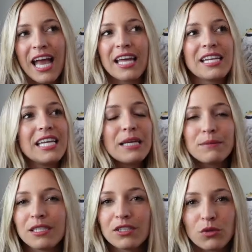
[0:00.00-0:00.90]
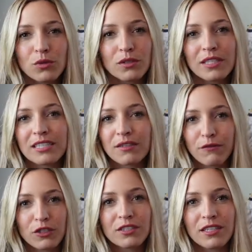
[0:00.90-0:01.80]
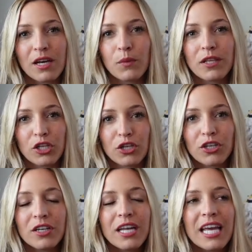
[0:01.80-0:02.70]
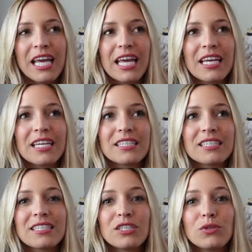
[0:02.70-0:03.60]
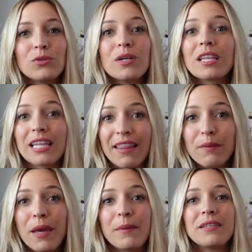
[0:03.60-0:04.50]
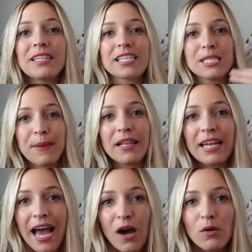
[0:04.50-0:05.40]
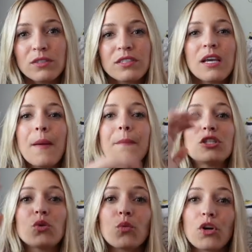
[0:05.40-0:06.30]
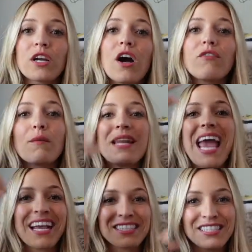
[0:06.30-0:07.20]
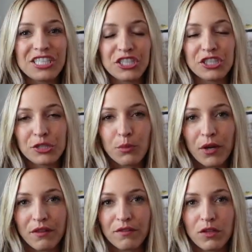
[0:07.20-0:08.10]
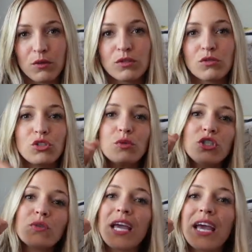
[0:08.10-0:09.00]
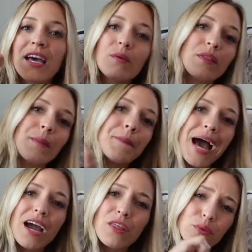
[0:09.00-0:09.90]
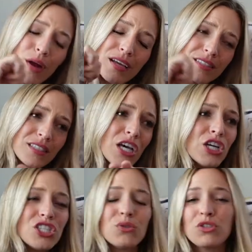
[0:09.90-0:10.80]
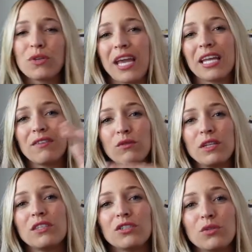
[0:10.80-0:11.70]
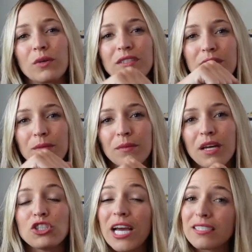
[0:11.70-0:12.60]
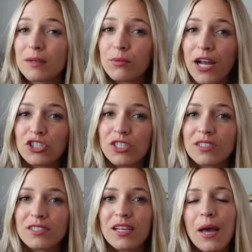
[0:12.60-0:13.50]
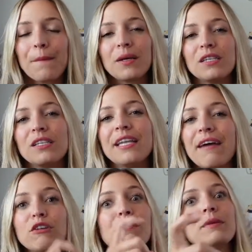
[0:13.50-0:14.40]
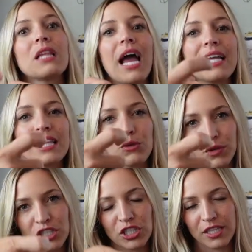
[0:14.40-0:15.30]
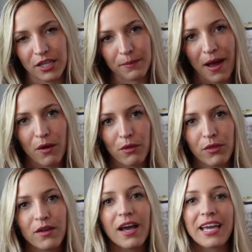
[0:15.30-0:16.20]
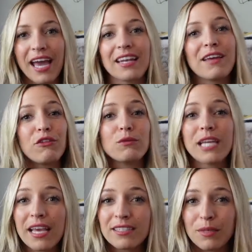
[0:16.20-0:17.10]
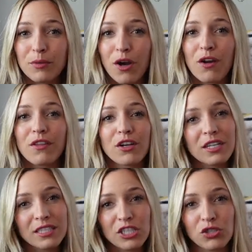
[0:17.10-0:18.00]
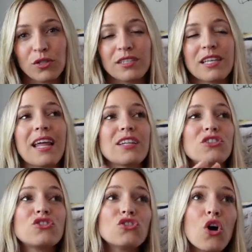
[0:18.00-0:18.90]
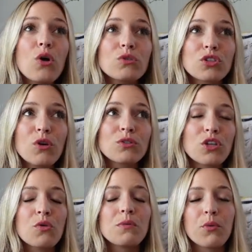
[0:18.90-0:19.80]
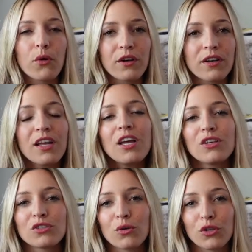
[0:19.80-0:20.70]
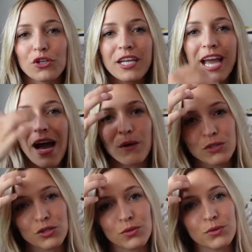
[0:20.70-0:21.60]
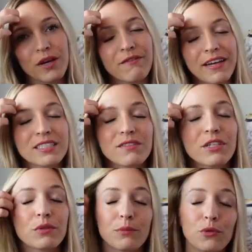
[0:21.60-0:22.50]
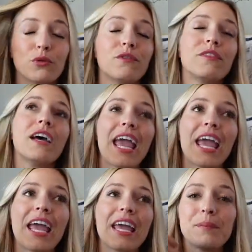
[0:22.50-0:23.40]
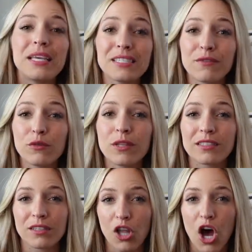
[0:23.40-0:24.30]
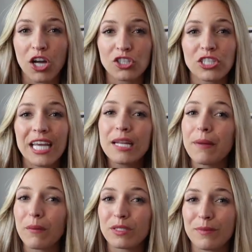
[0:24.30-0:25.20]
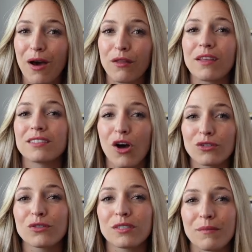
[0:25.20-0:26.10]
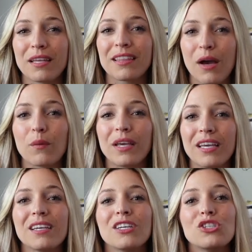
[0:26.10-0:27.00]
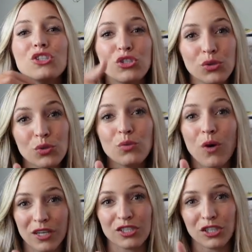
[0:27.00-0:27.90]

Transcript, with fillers: And in EMT school, that's the first thing that we learn is to let the babies expel it out, but to work from an exterior point of view. So do what you can with the back thrust, do what you can if you need to with some chest compressions, but never blindly reach into their mouth. Again, if you take CPR, they're gonna teach you this and that is so, so, so important. So learning how to to effectively remove a piece of food that's lodged in a baby's mouth is also something that we do want to